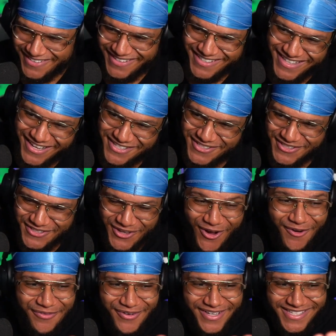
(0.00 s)
Now he's just
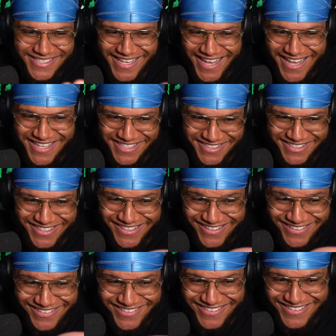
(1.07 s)
offering his hand and shit.
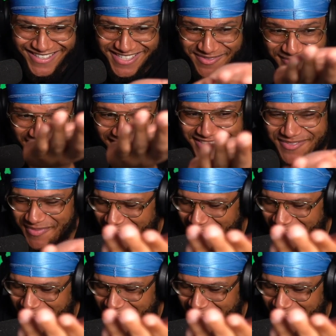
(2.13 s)
Like, smell it.